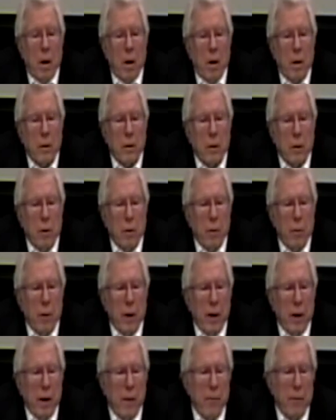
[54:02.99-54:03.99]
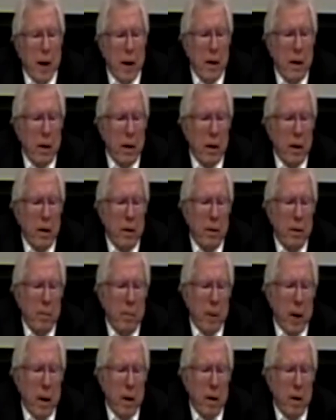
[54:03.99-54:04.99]
Also, when I finally, in the
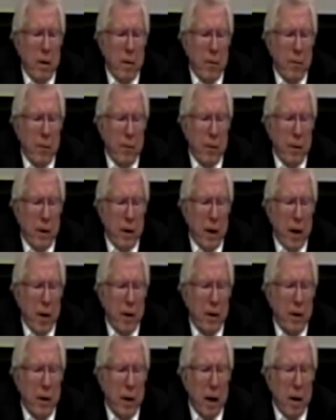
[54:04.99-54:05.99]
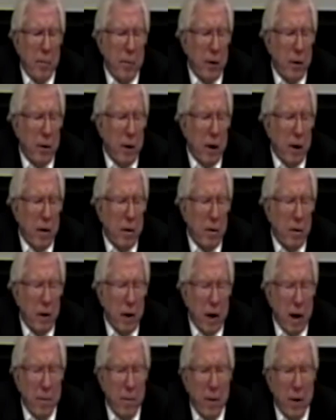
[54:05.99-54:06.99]
Battle of uh, Hahnenkamm, you can look
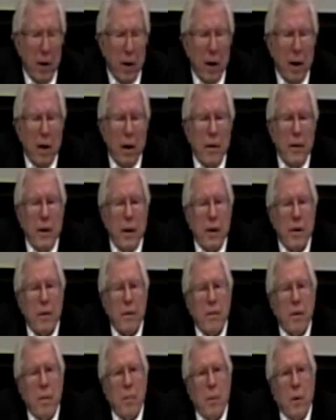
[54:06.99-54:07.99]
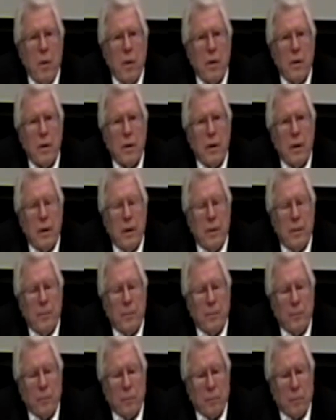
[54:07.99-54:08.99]
it up in the history books, um,
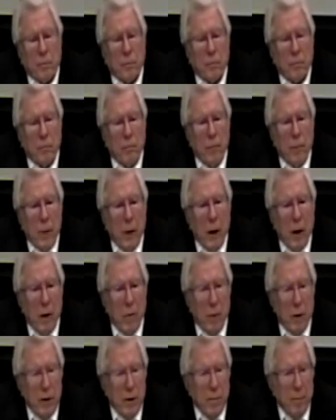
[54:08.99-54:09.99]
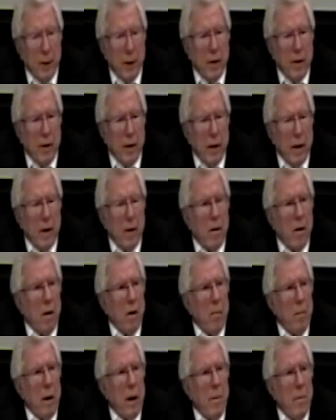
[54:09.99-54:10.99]
I was beaten and
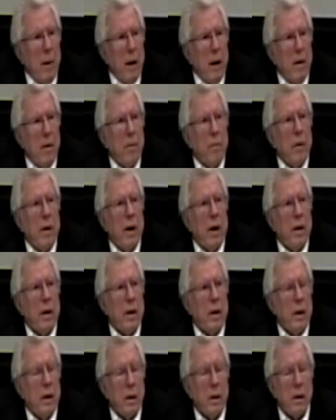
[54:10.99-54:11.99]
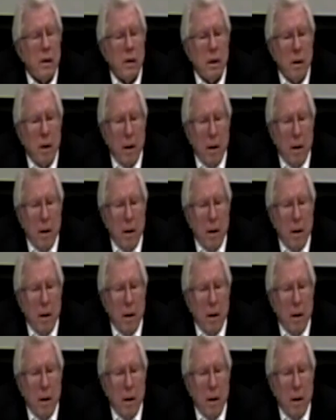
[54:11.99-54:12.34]
all my men were killed,